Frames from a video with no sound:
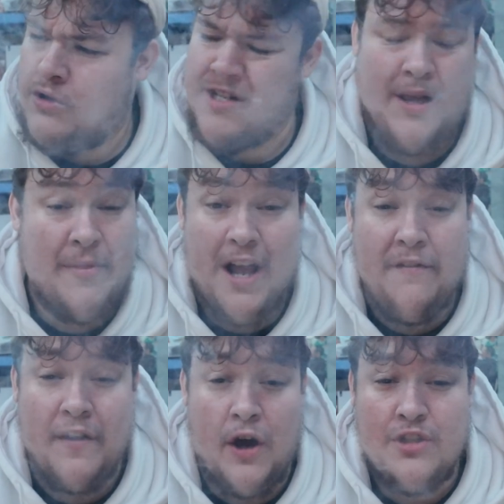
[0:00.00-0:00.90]
Something I
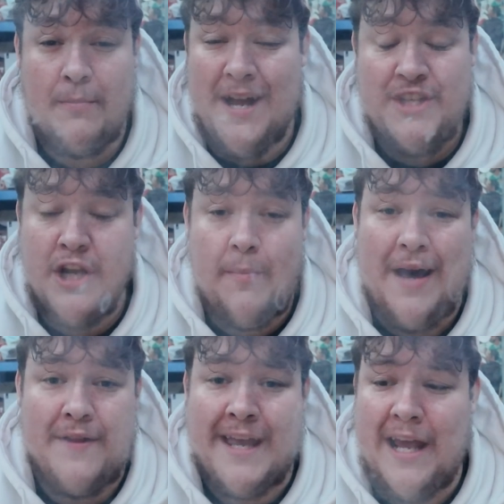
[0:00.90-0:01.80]
forgot to mention
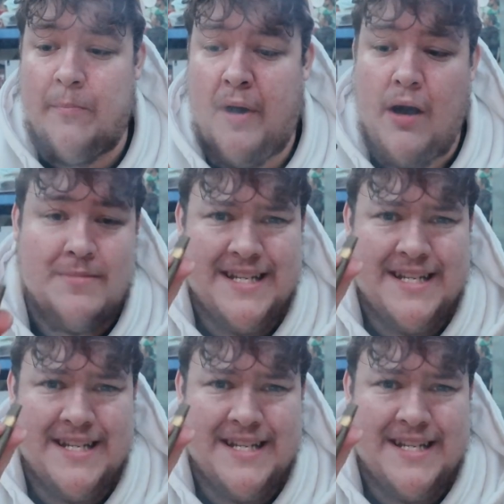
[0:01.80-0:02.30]
about the King Palms